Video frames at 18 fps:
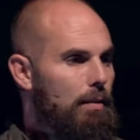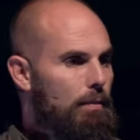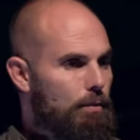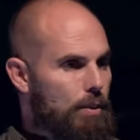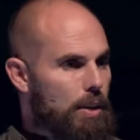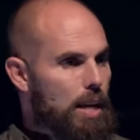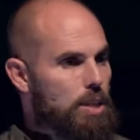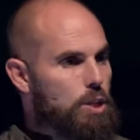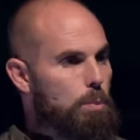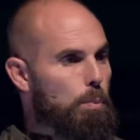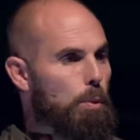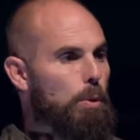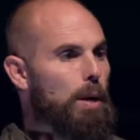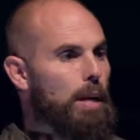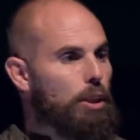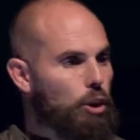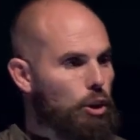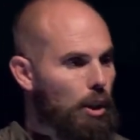of
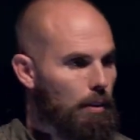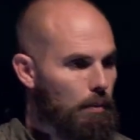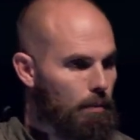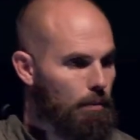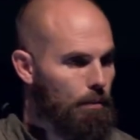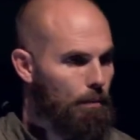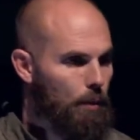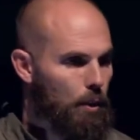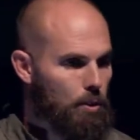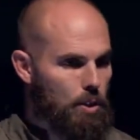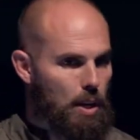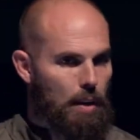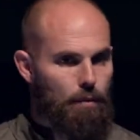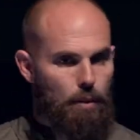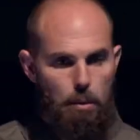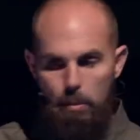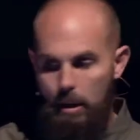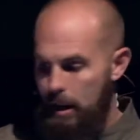desperation there's
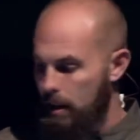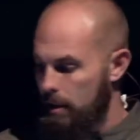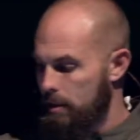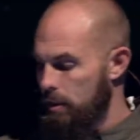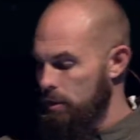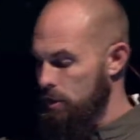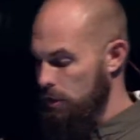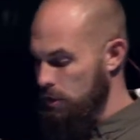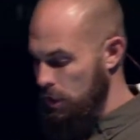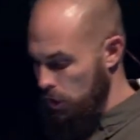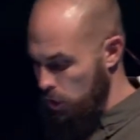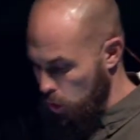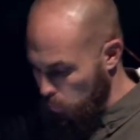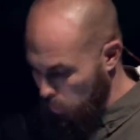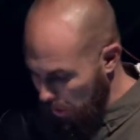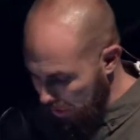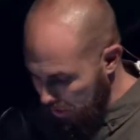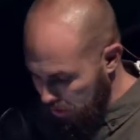giving because there's a
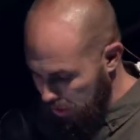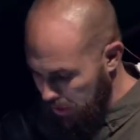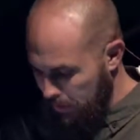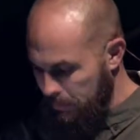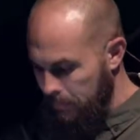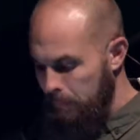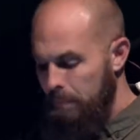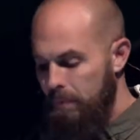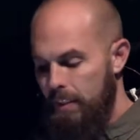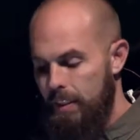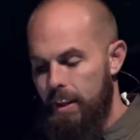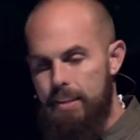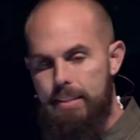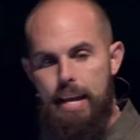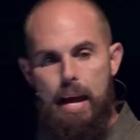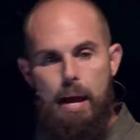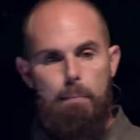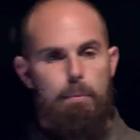situation that's
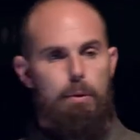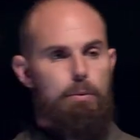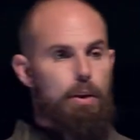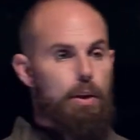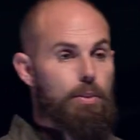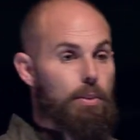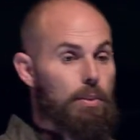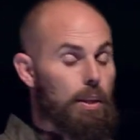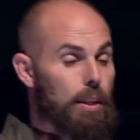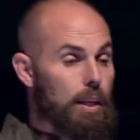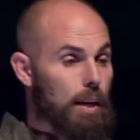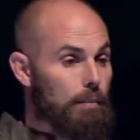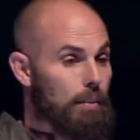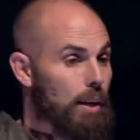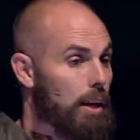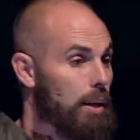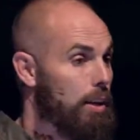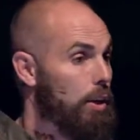happened rather than
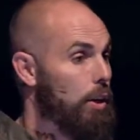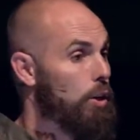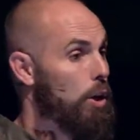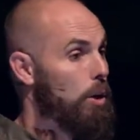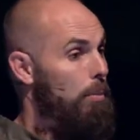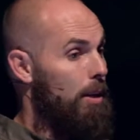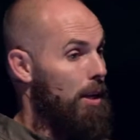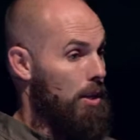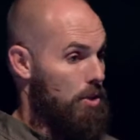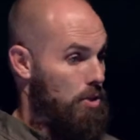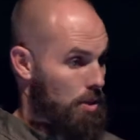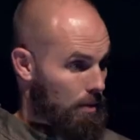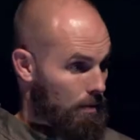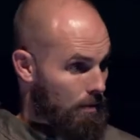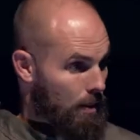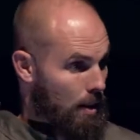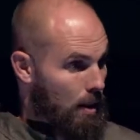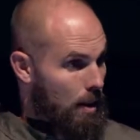giving out of determination.
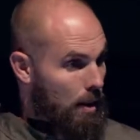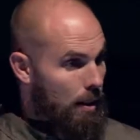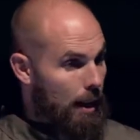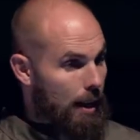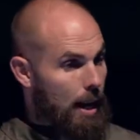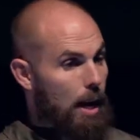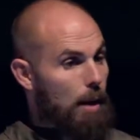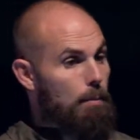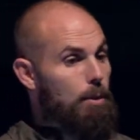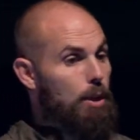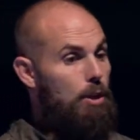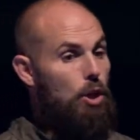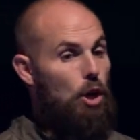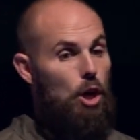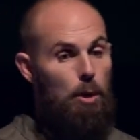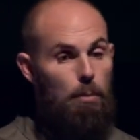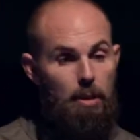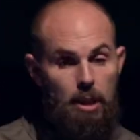Like, hey, I'm
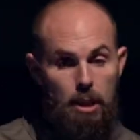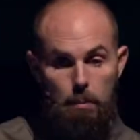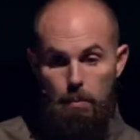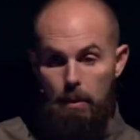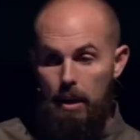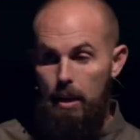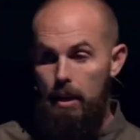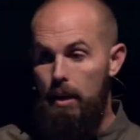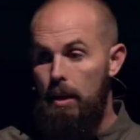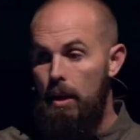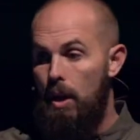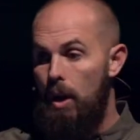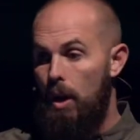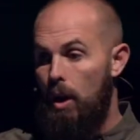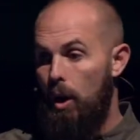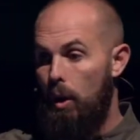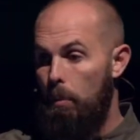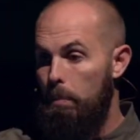determined to be
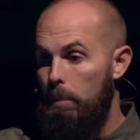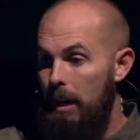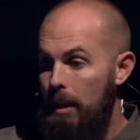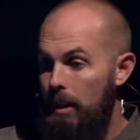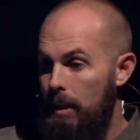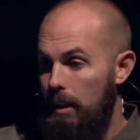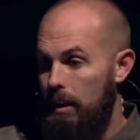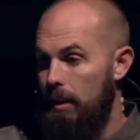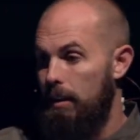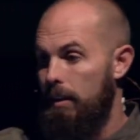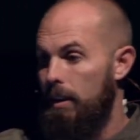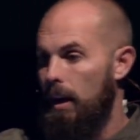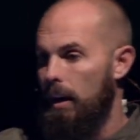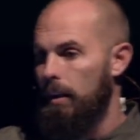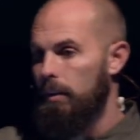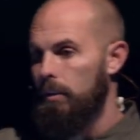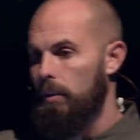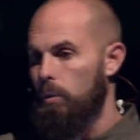obedient,
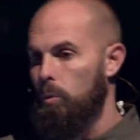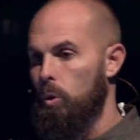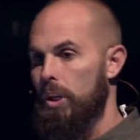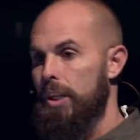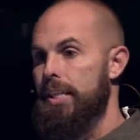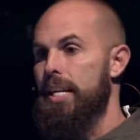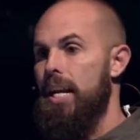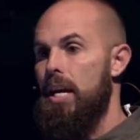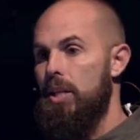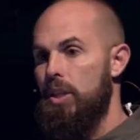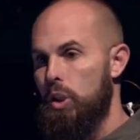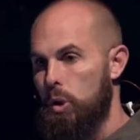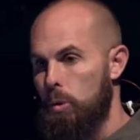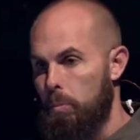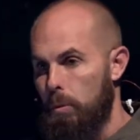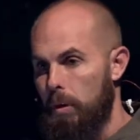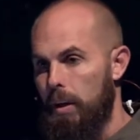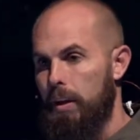not we're
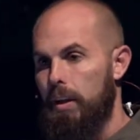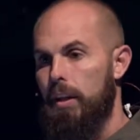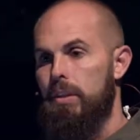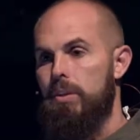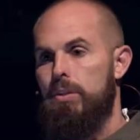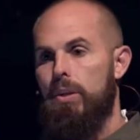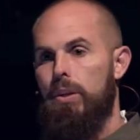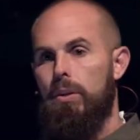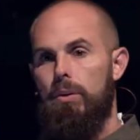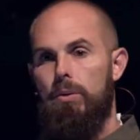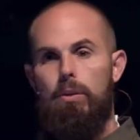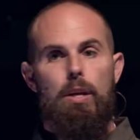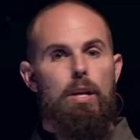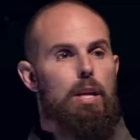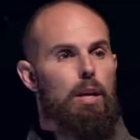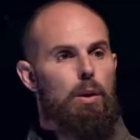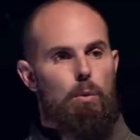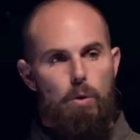desperate, and so
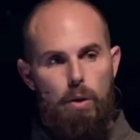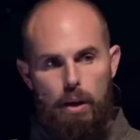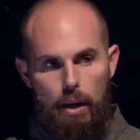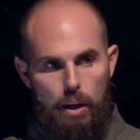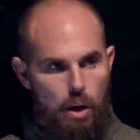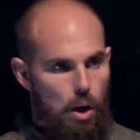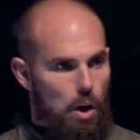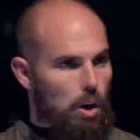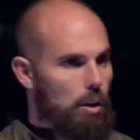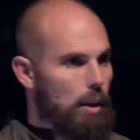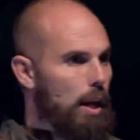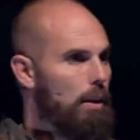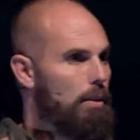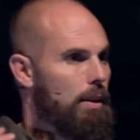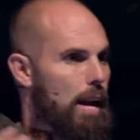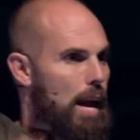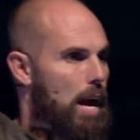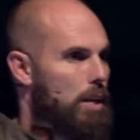we're going to call
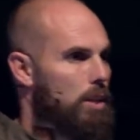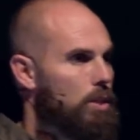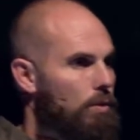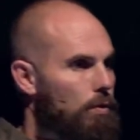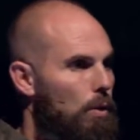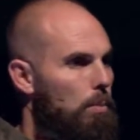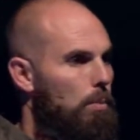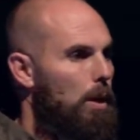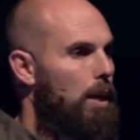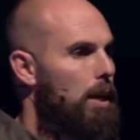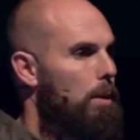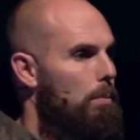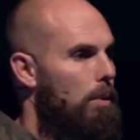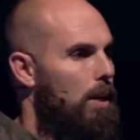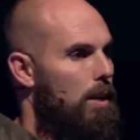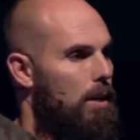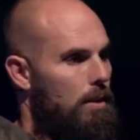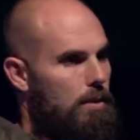out and ask for money
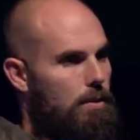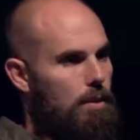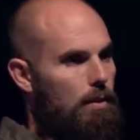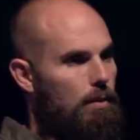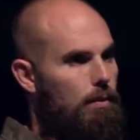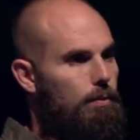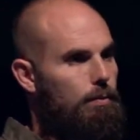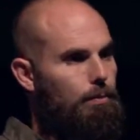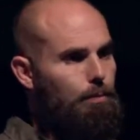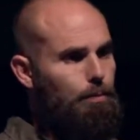because of